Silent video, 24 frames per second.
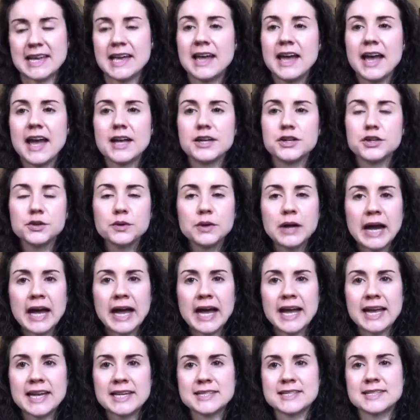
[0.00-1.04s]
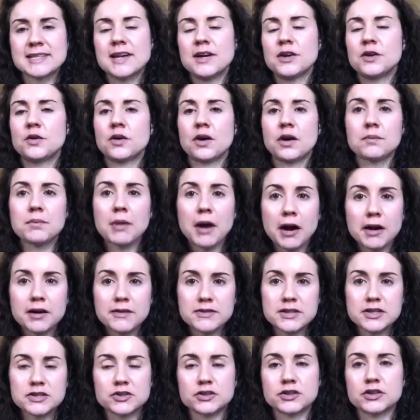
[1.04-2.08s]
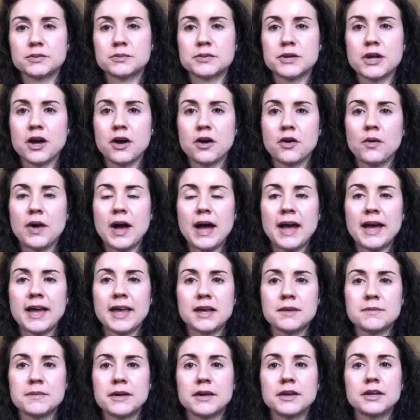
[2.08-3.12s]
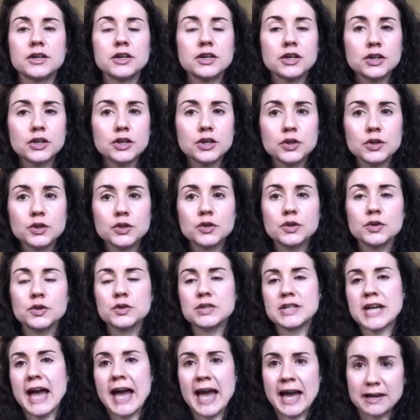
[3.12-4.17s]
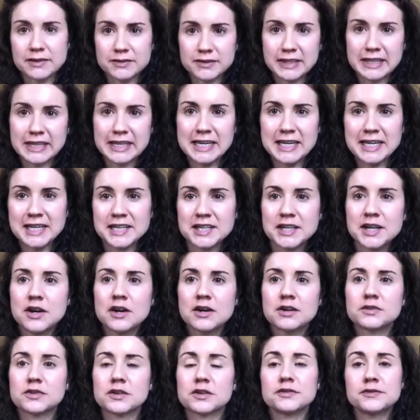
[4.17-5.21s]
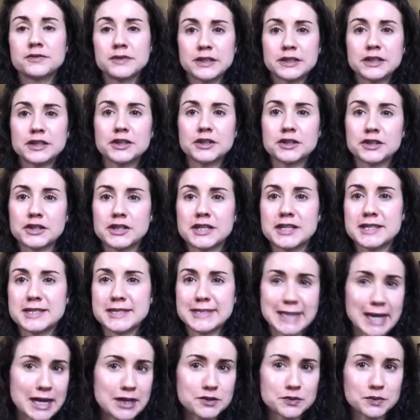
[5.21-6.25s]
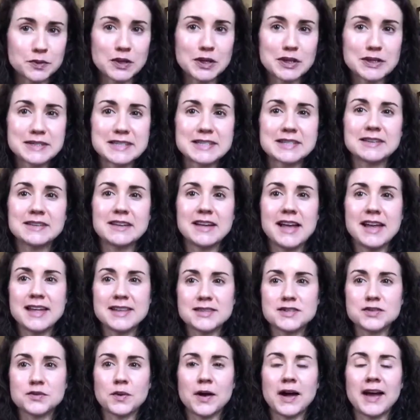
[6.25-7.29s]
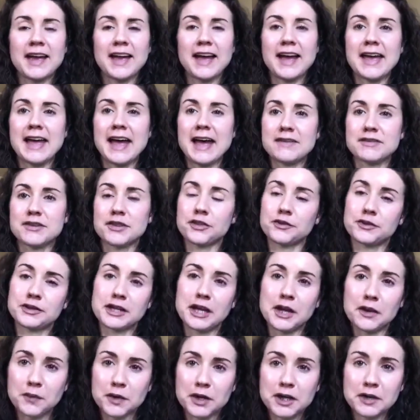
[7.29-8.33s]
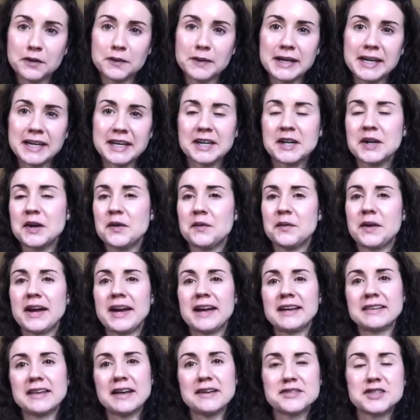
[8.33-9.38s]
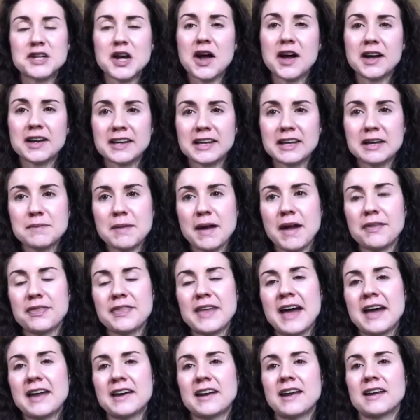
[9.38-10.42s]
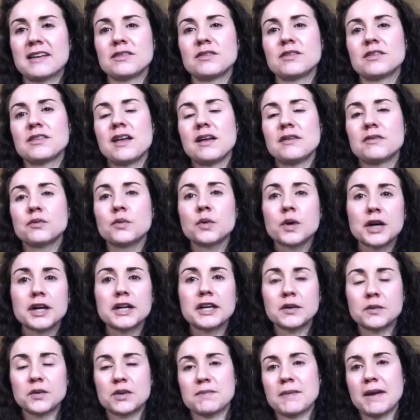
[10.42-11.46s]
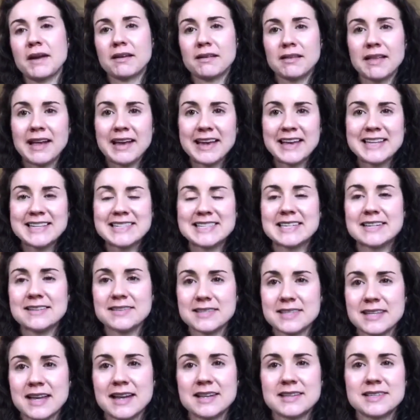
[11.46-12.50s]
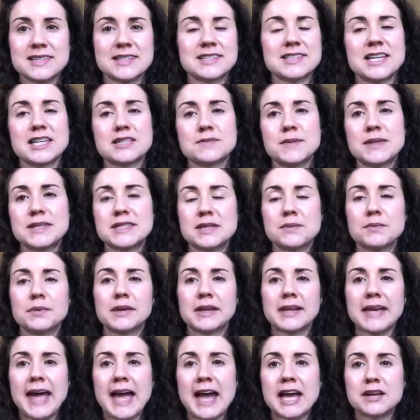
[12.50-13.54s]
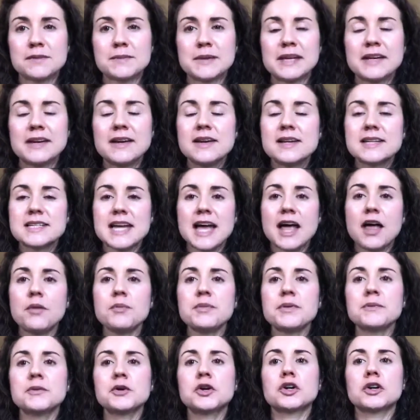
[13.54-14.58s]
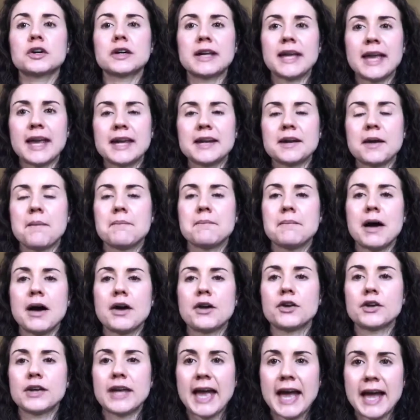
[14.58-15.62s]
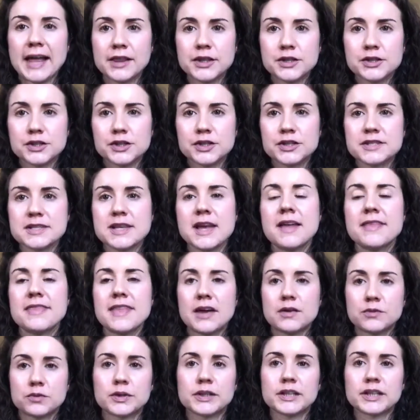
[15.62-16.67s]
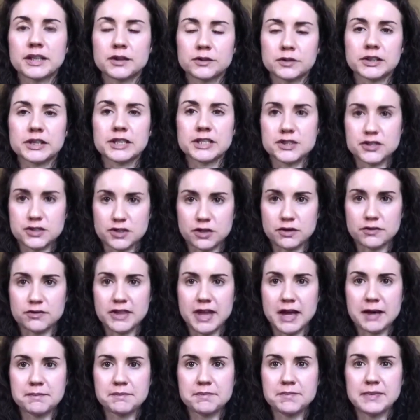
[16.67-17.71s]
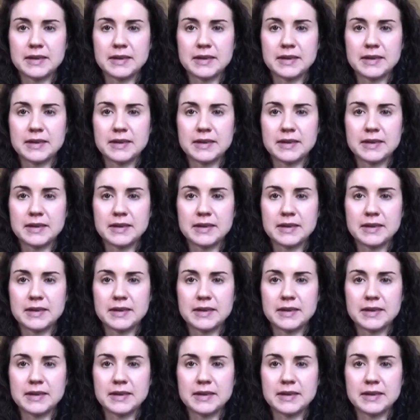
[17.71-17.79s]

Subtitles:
And you guys who are a part of this group know I am a huge advocate for feel-good schedules. Hence why I have a 3-day work week, why I love talking about that, and I love working with my clients inside Success Made Simple Academy to help them create model calendars that really, really serve them.